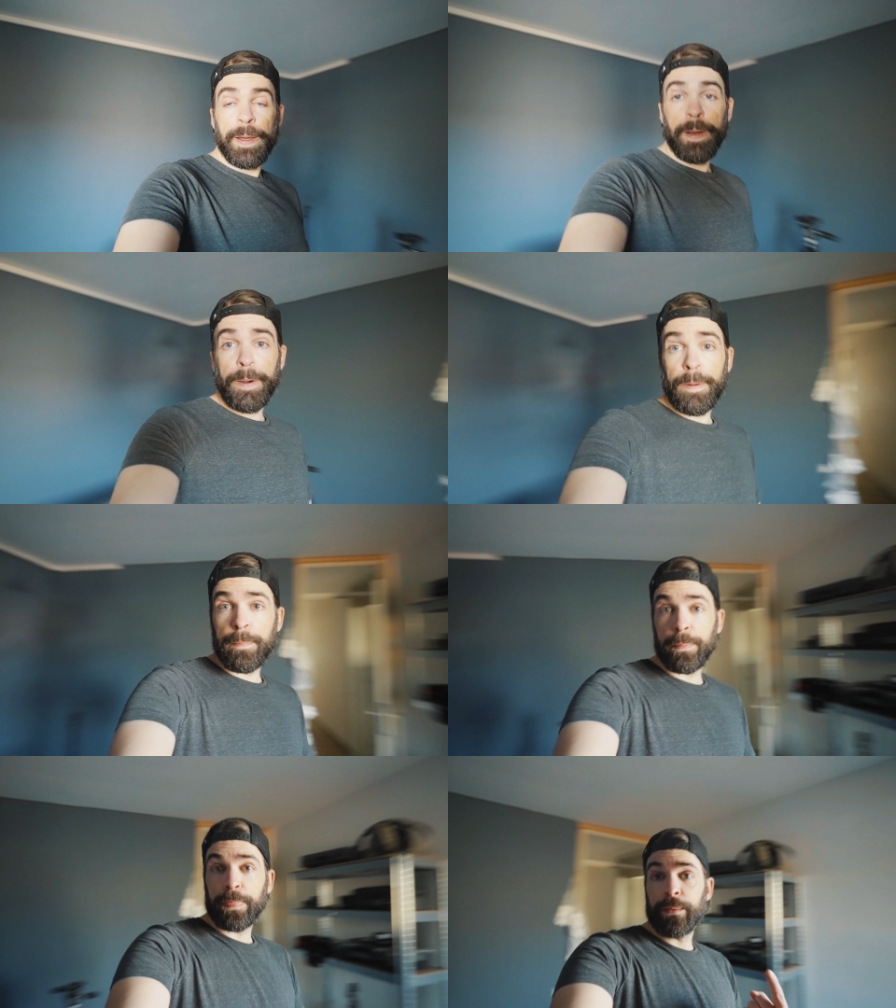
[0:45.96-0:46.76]

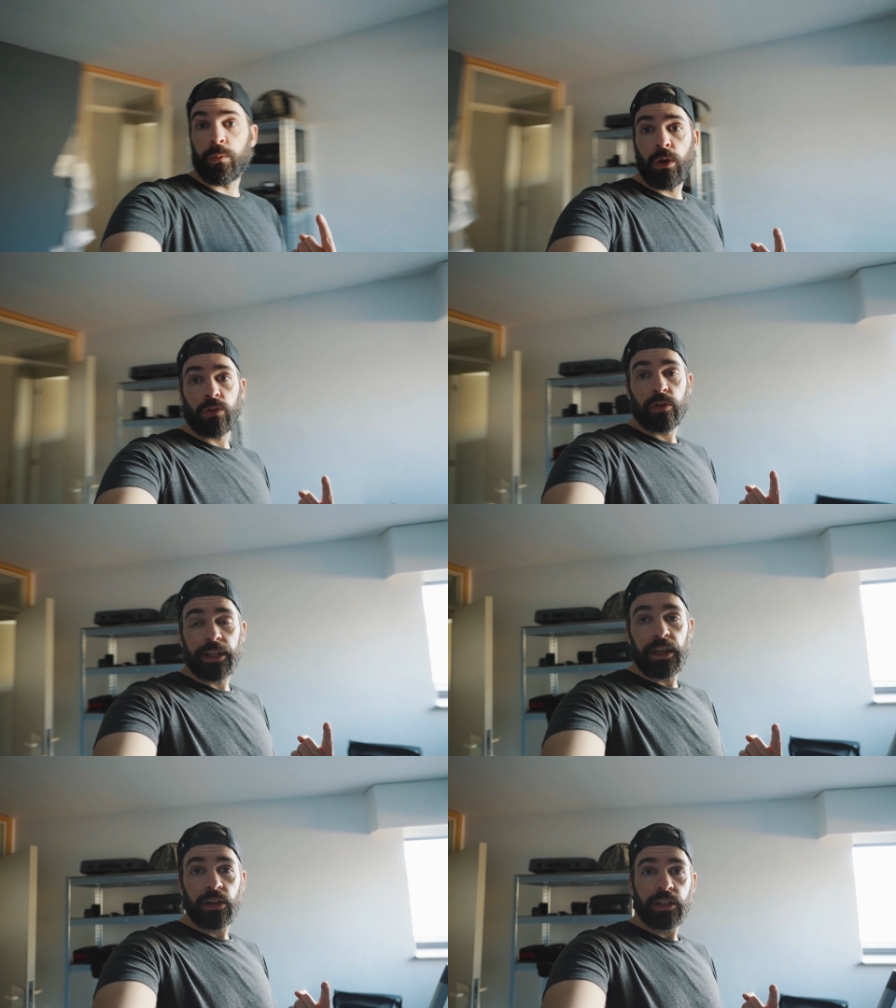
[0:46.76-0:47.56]
The wall
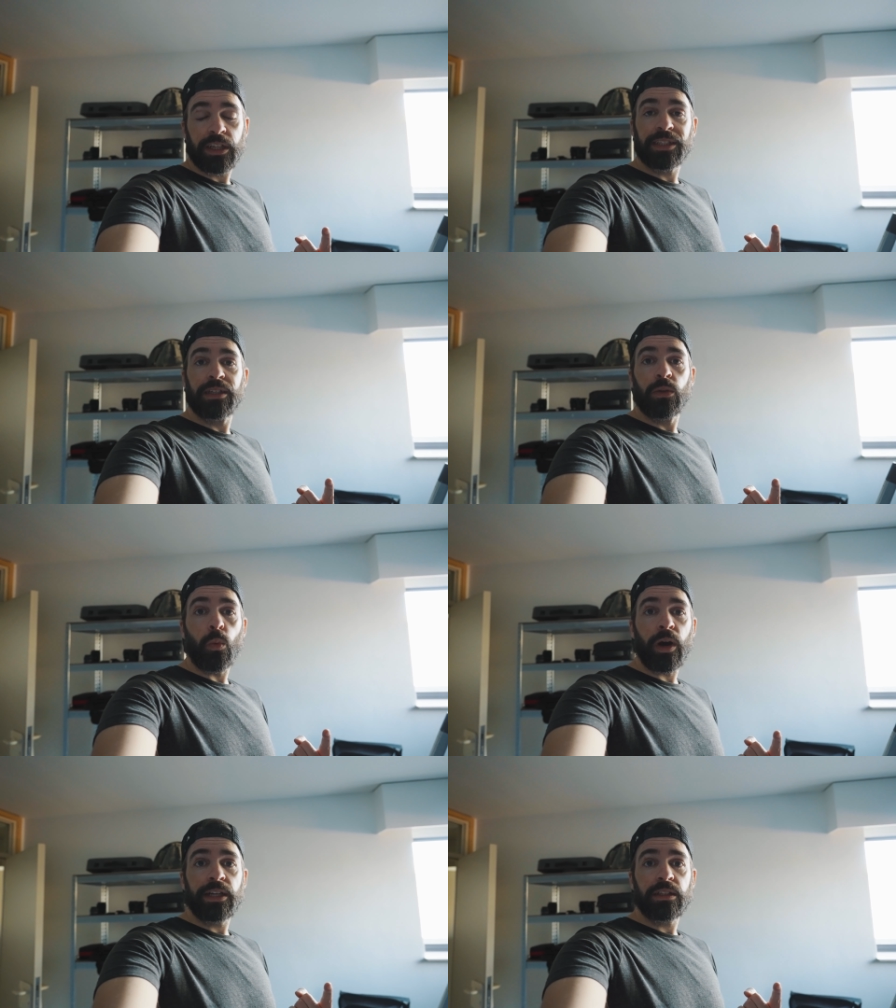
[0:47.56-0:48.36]
right here, that's still
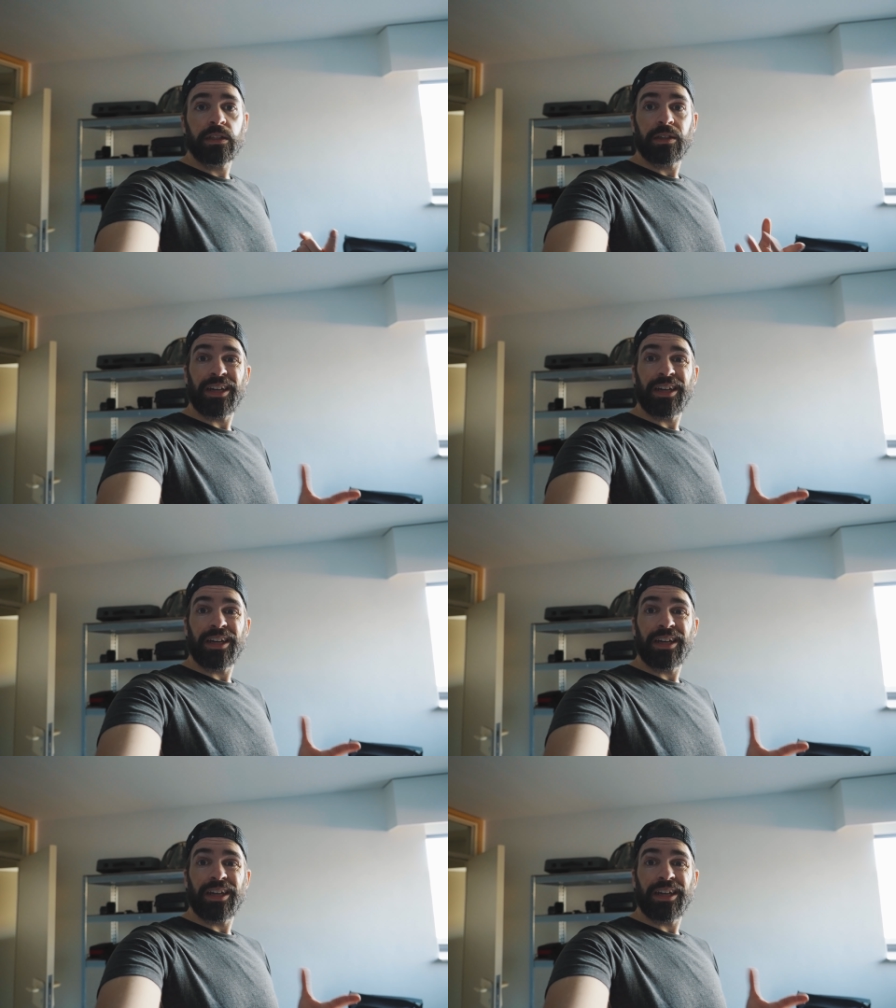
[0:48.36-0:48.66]
white.